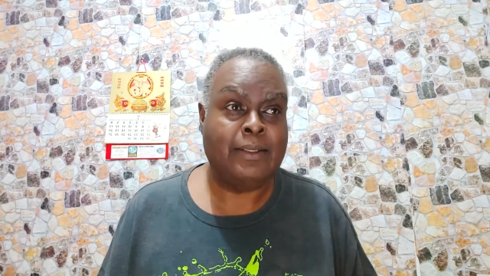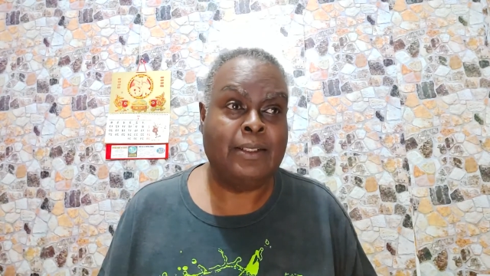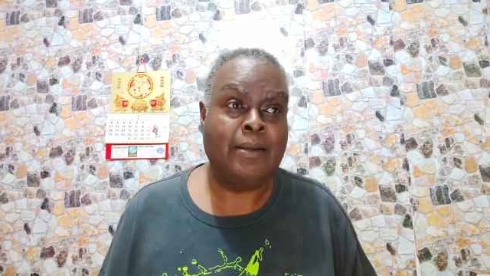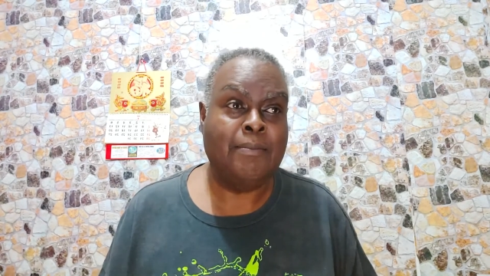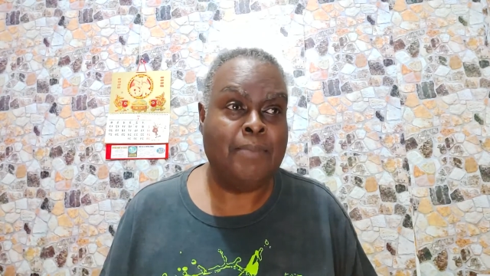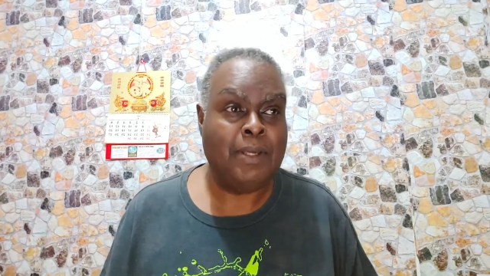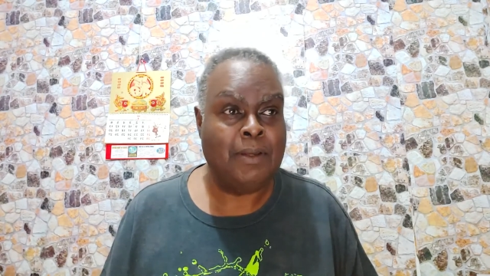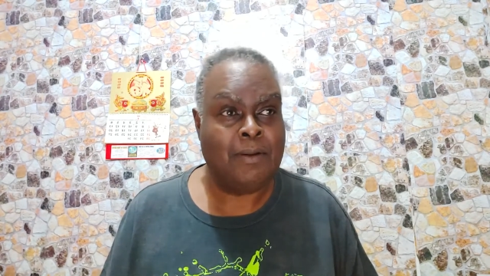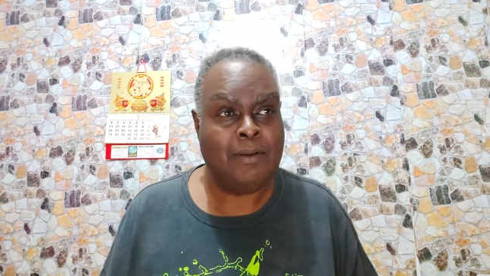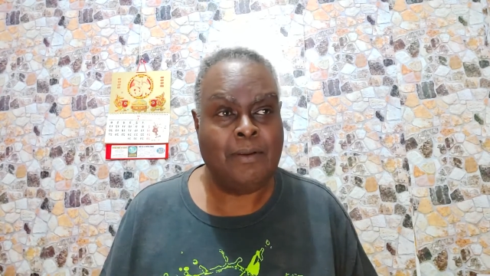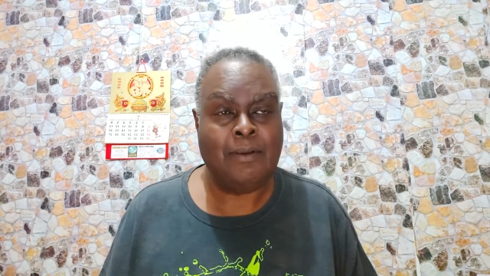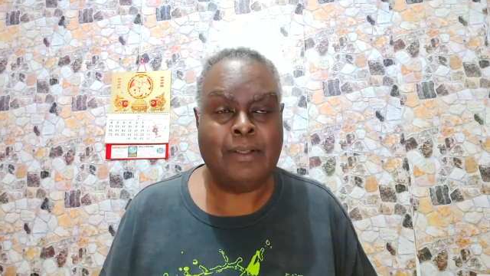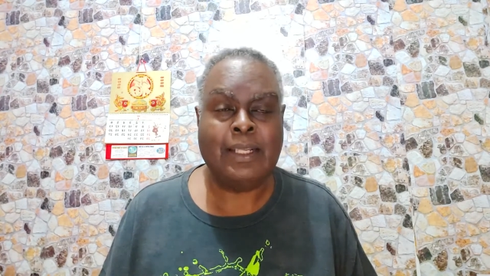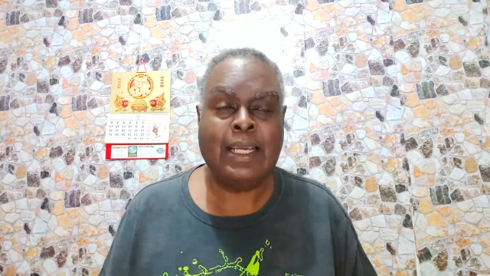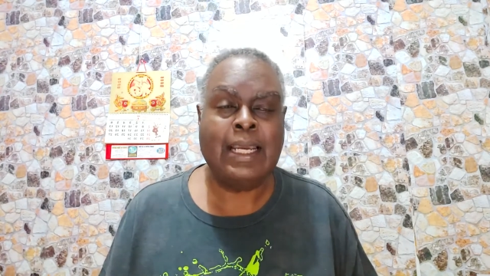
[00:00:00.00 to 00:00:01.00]

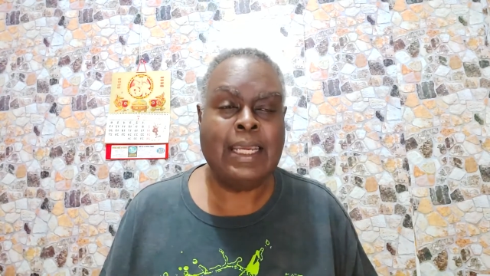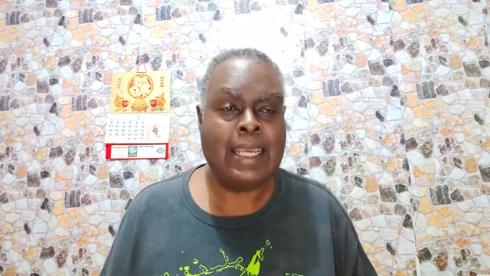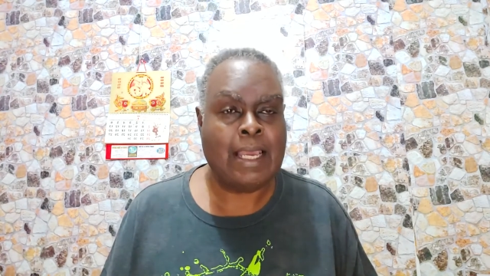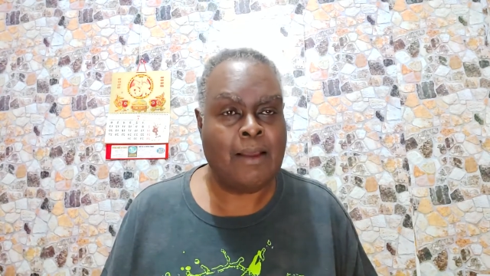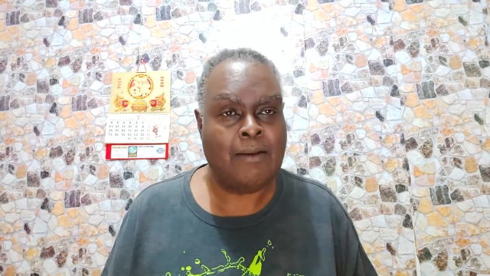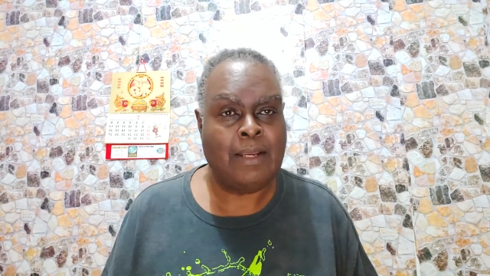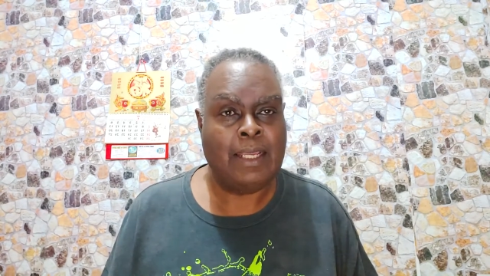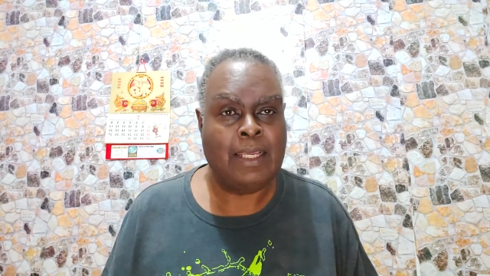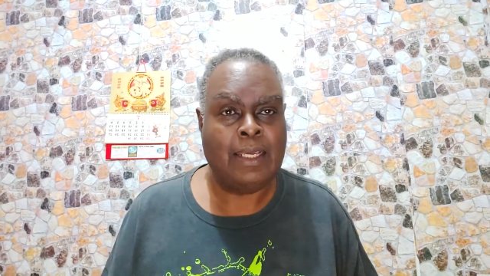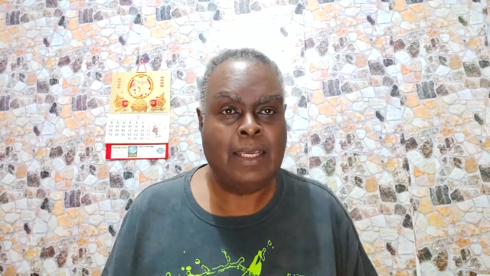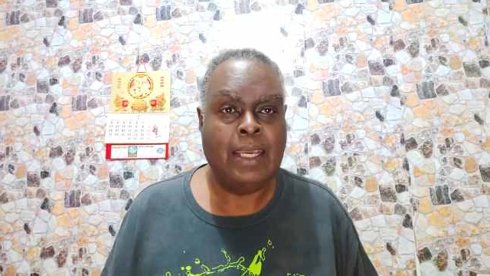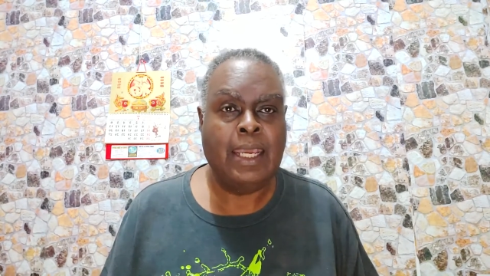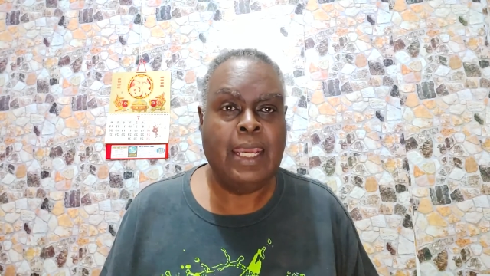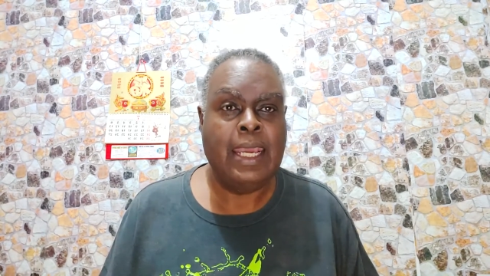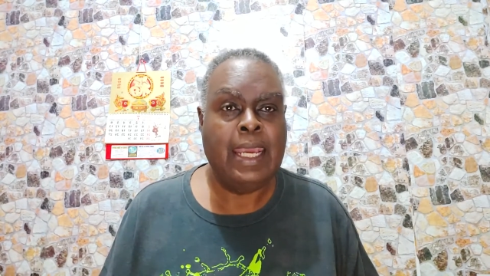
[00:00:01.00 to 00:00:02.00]
computers, accounting,
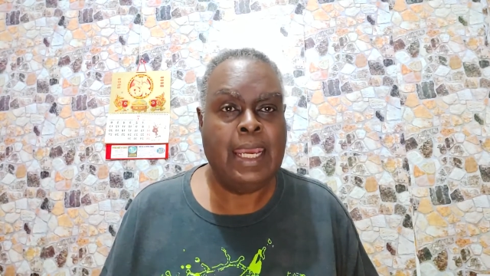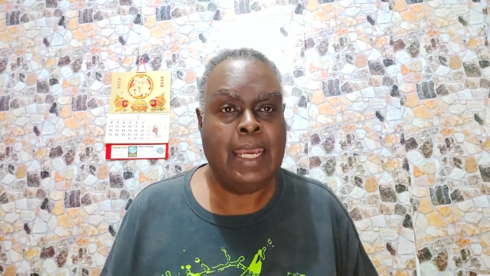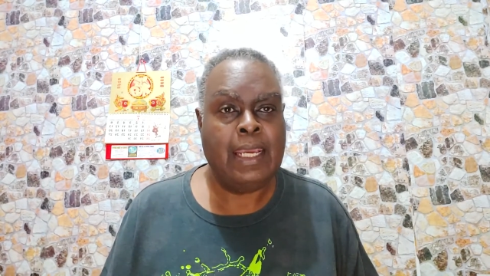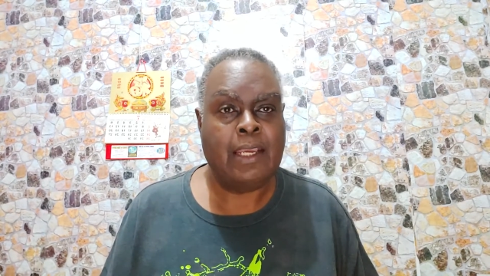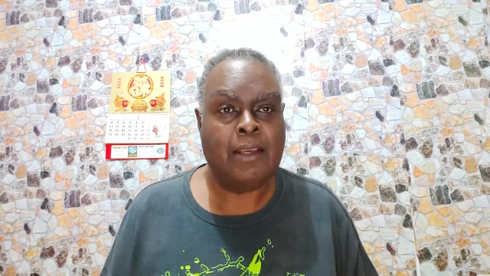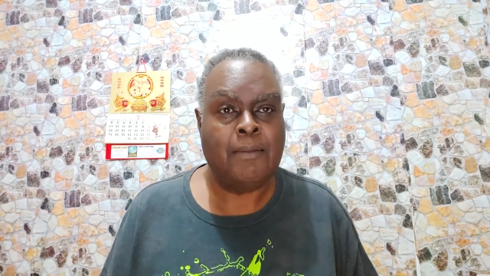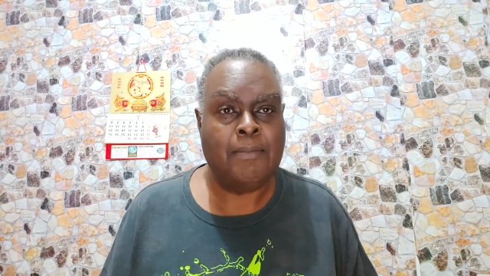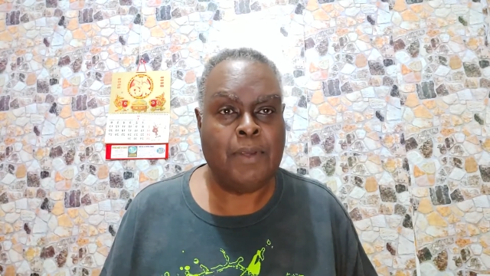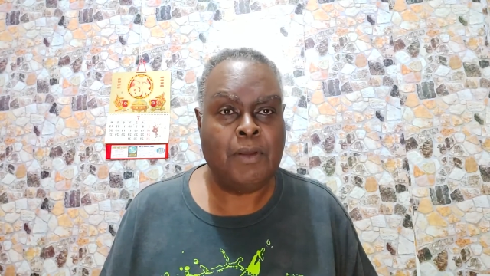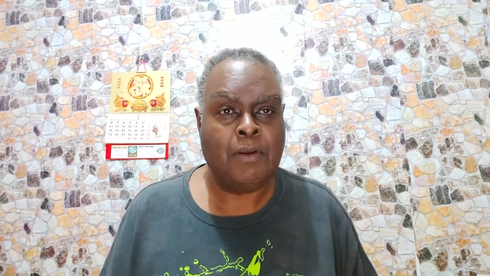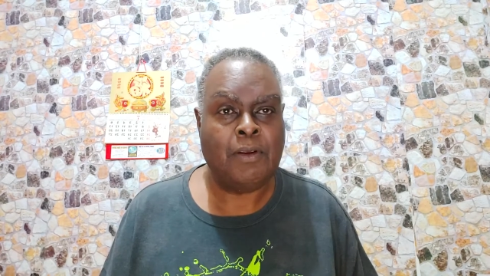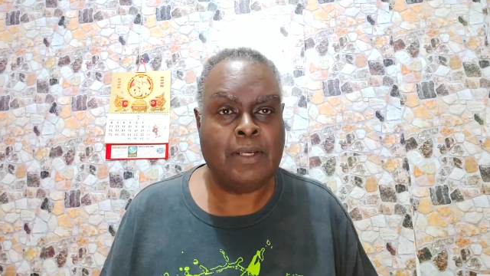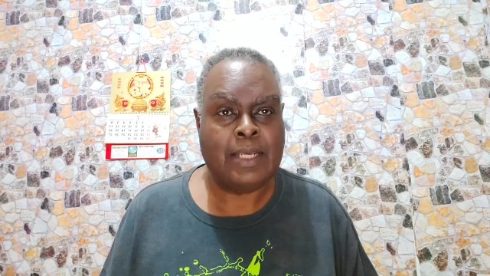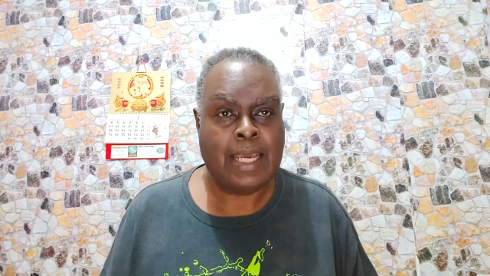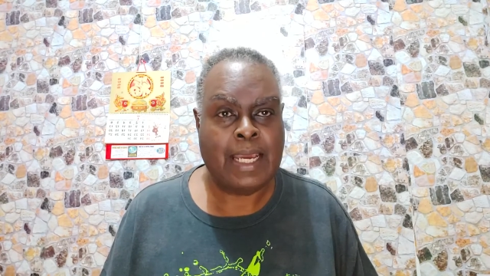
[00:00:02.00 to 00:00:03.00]
and
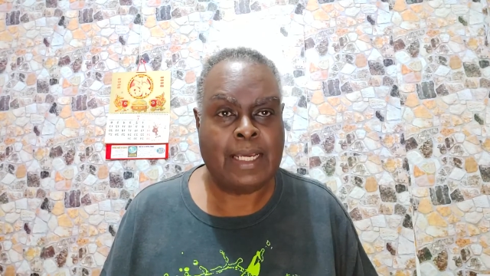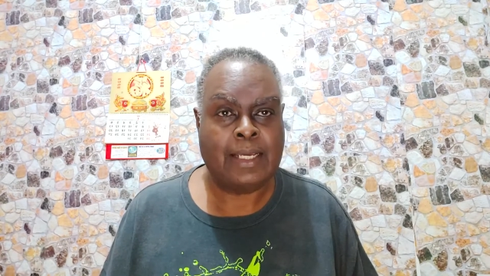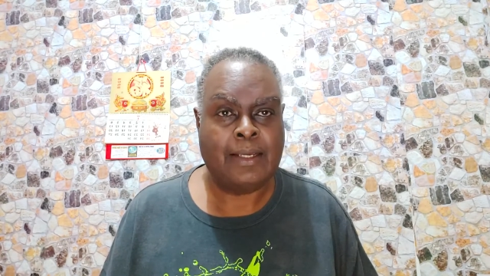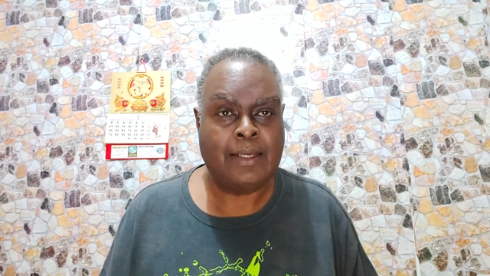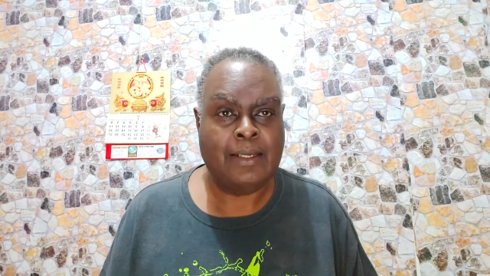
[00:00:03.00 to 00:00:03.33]
computer tech.